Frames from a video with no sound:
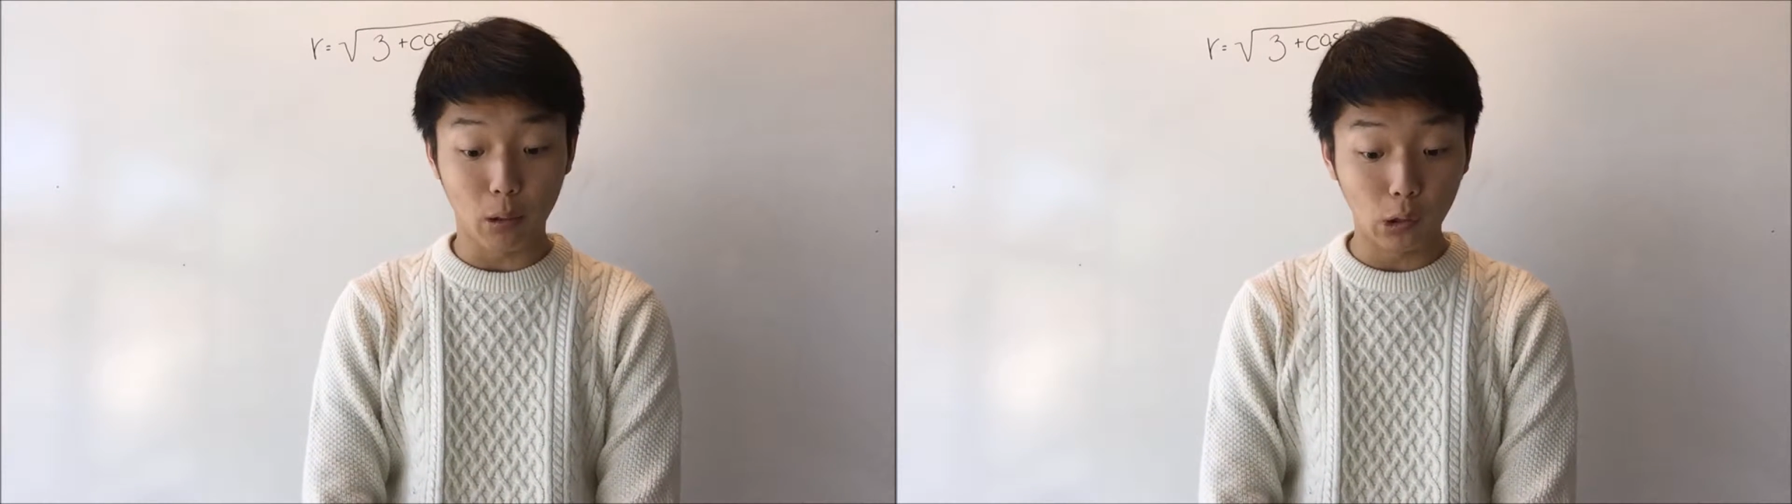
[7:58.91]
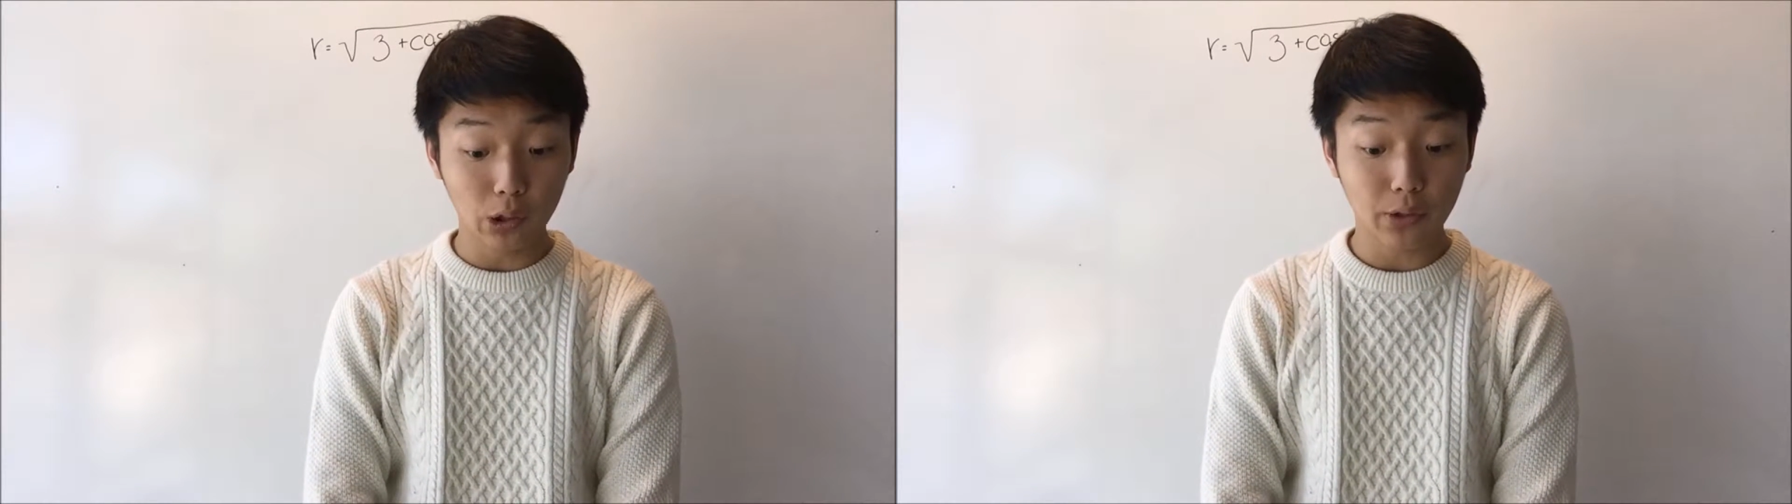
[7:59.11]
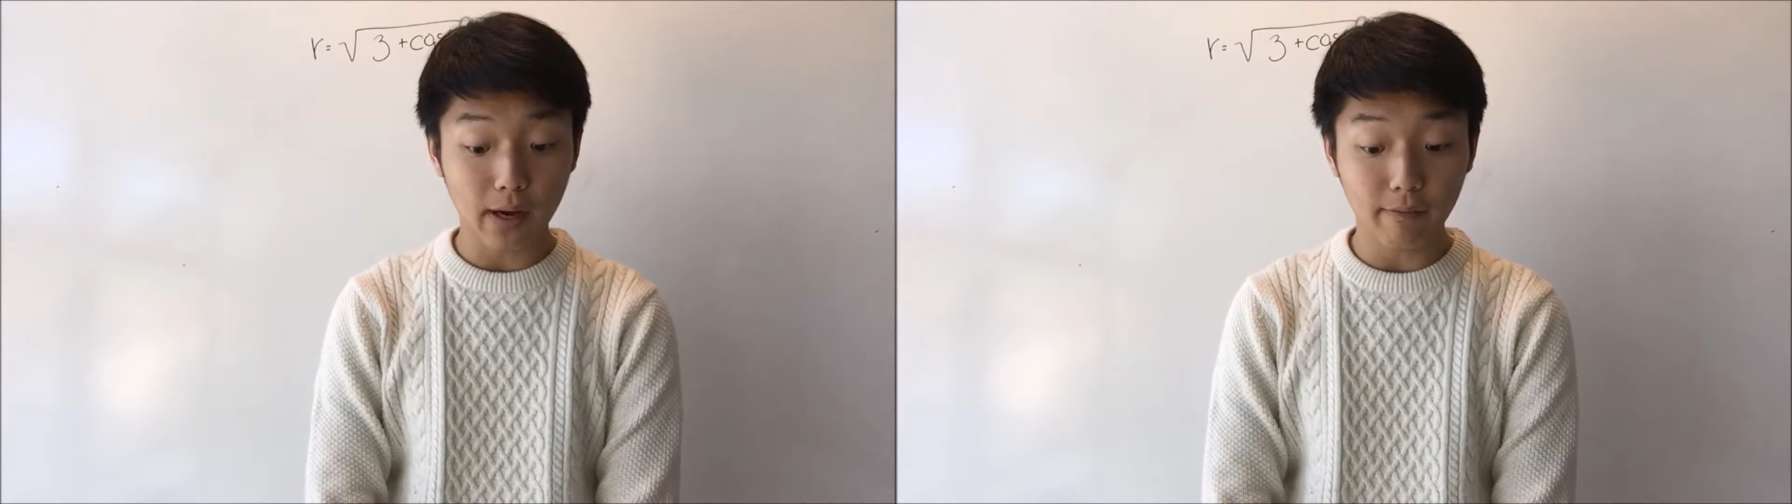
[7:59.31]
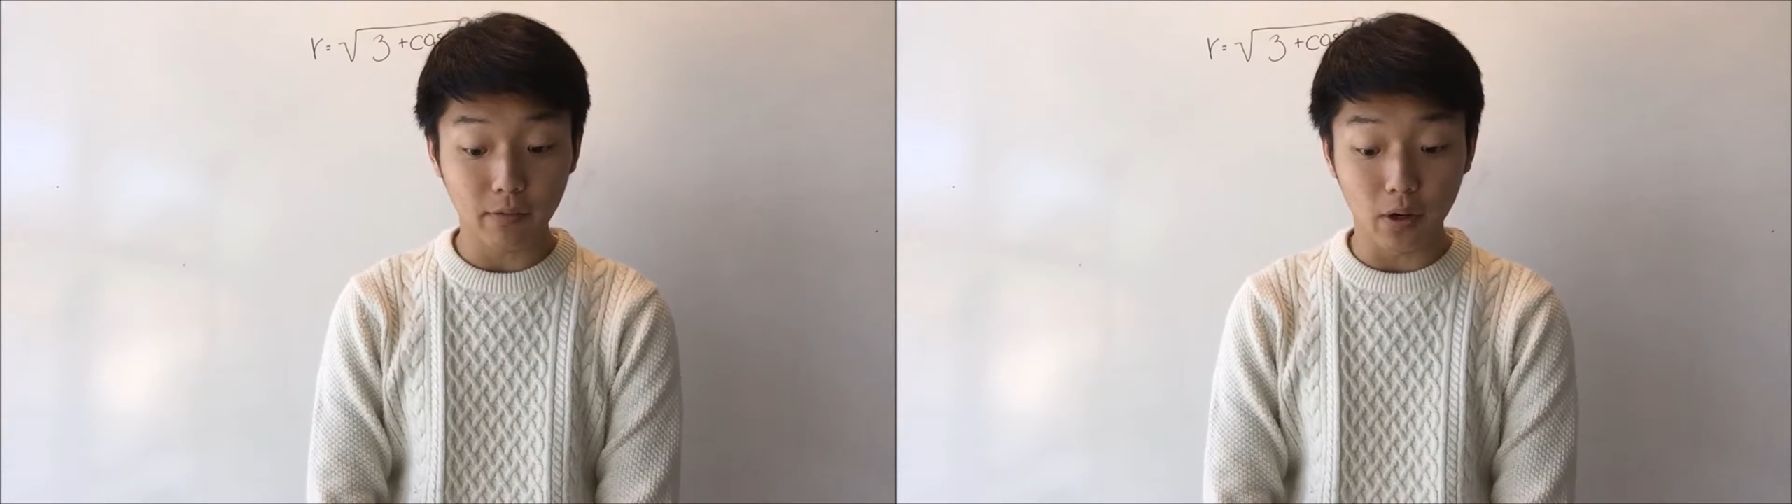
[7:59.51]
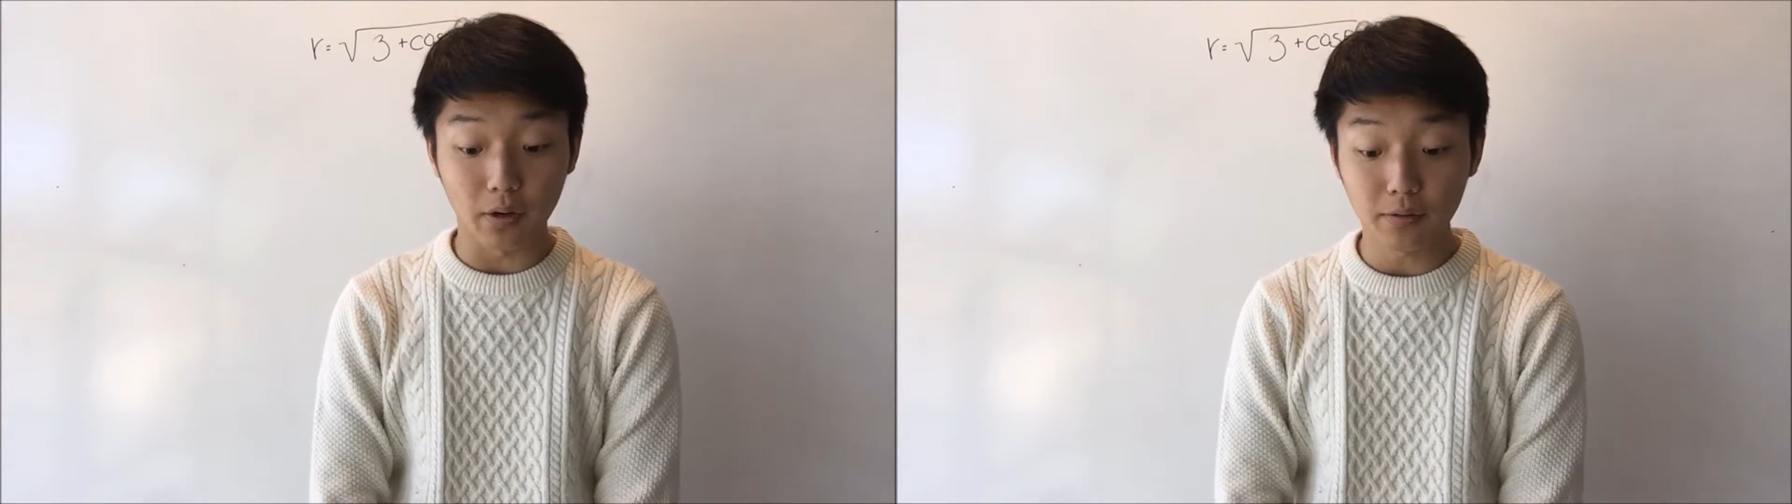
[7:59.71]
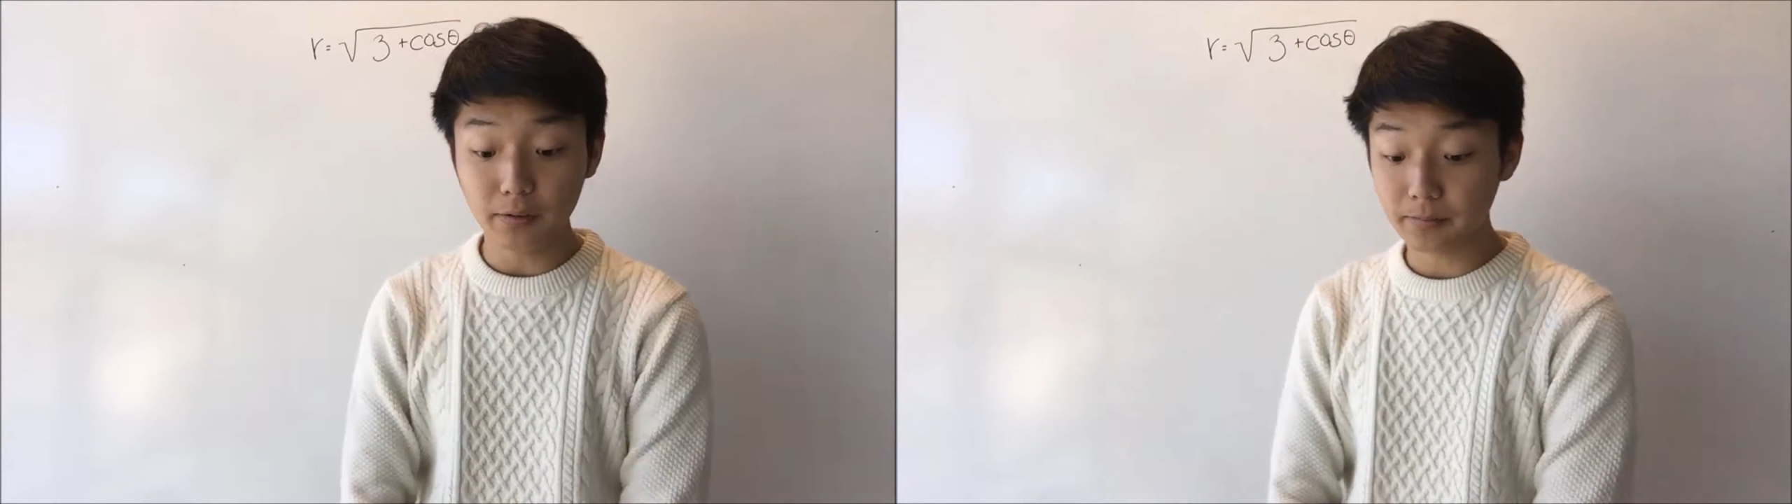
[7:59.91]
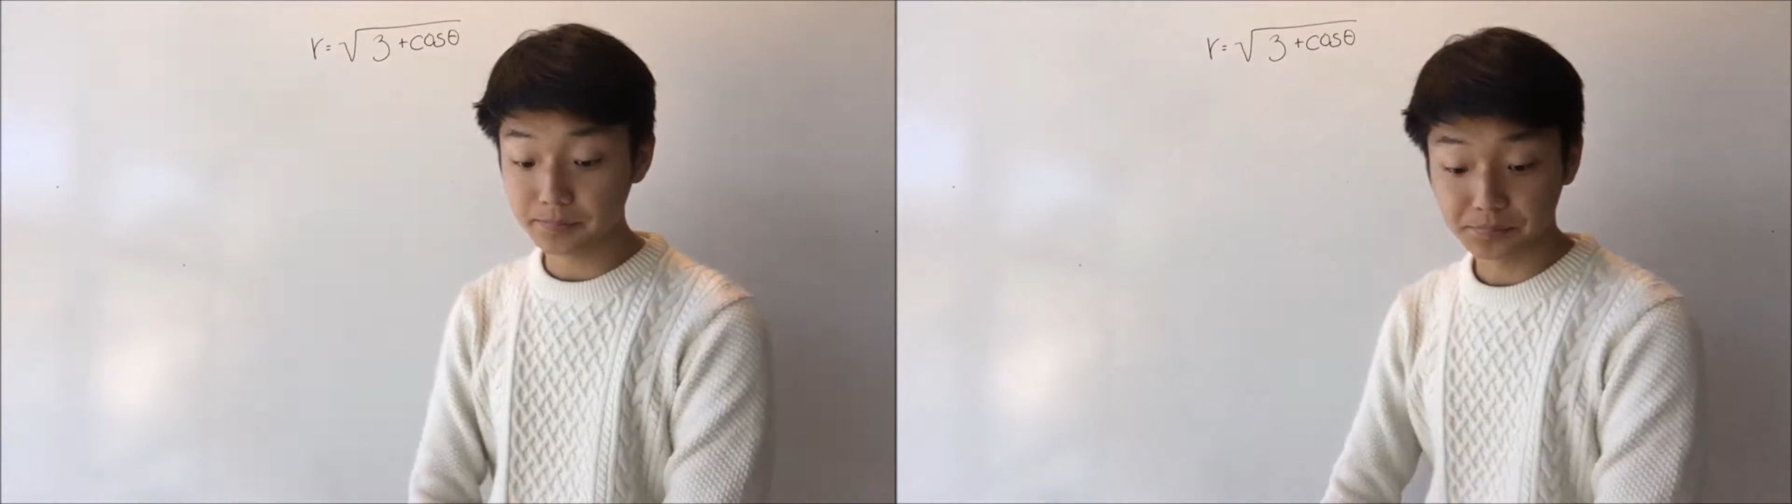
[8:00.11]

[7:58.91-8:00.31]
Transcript: polar graph of